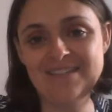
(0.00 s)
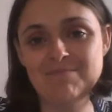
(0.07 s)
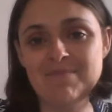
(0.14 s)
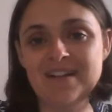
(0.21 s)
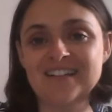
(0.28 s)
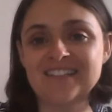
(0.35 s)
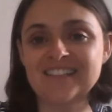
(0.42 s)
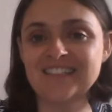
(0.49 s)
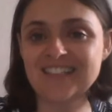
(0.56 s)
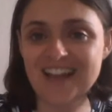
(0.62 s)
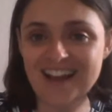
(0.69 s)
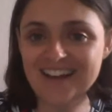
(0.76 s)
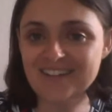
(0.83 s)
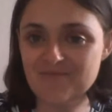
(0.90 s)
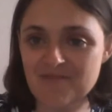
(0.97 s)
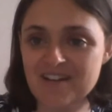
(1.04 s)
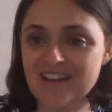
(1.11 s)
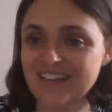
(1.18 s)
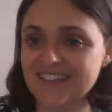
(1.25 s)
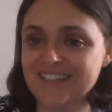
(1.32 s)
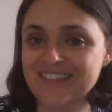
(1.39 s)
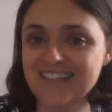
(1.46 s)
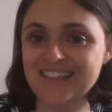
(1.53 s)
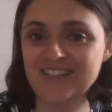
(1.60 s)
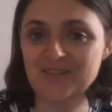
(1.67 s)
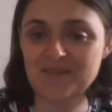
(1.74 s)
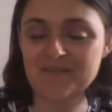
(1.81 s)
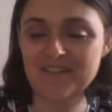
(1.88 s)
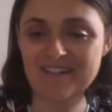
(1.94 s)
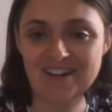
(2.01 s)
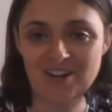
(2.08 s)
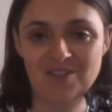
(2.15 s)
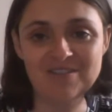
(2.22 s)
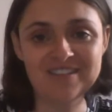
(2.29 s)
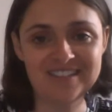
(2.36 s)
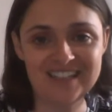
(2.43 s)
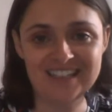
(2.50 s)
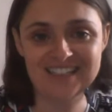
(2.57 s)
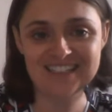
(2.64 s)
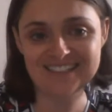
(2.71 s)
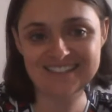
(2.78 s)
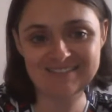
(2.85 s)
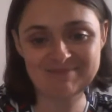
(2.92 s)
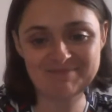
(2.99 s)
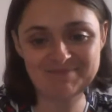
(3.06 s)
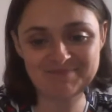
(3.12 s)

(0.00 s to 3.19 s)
because it's hard work listening to a very long sentence.